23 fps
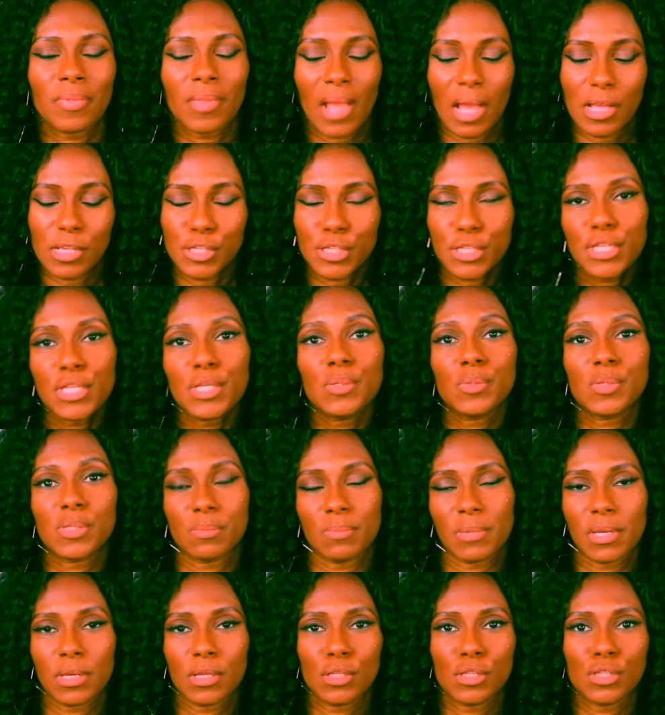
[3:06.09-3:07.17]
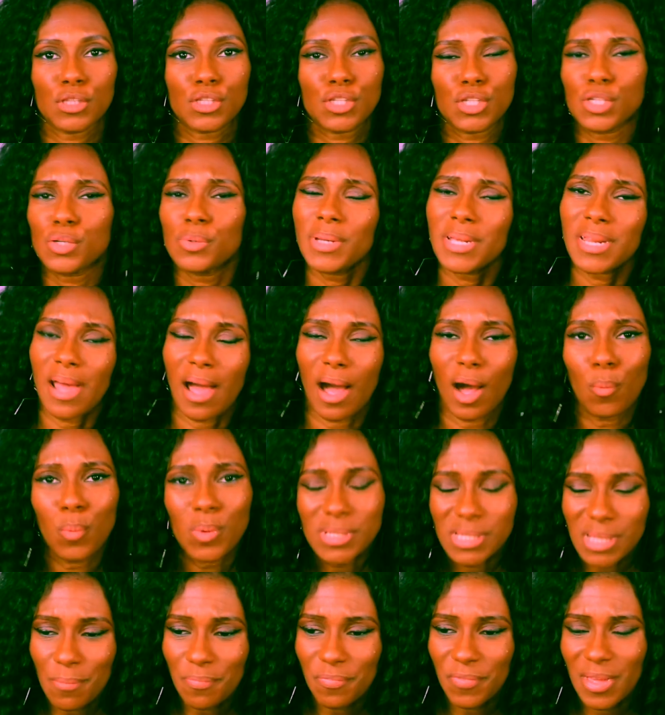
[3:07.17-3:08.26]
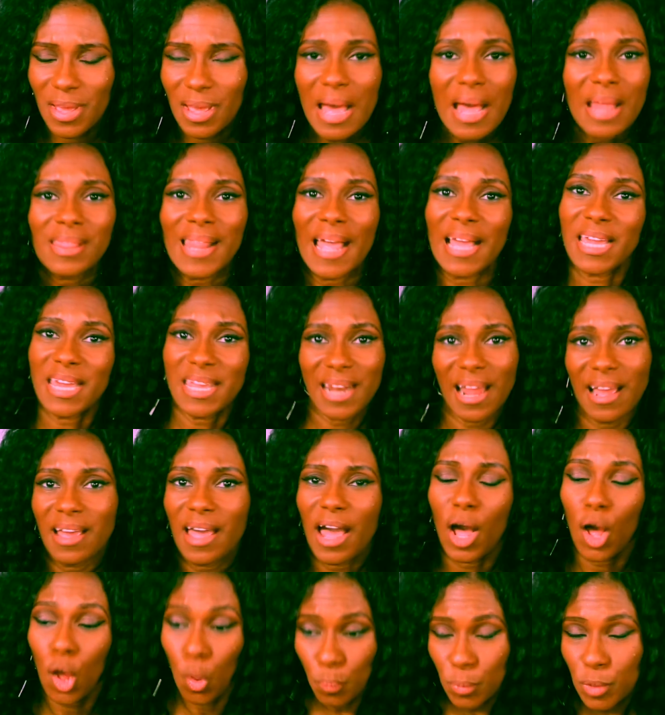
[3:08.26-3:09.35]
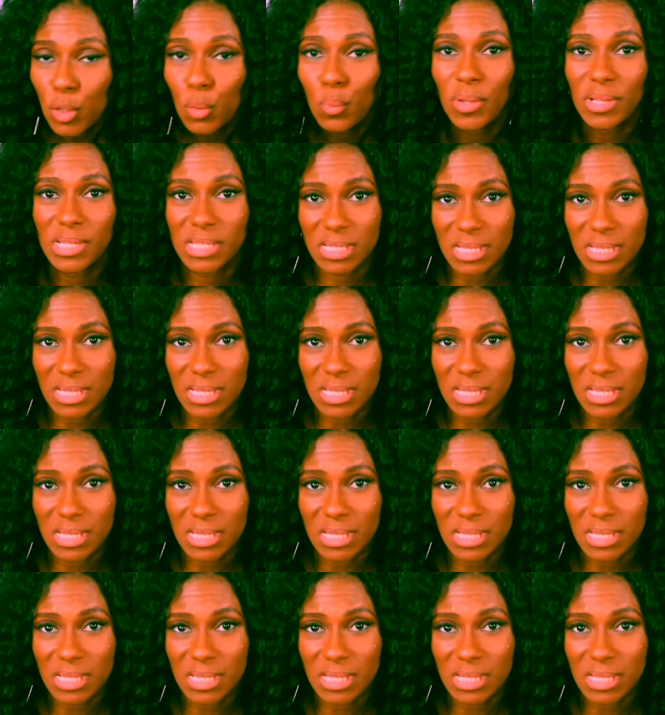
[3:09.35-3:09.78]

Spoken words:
excuse me, do you need help with something? Like, can I help you with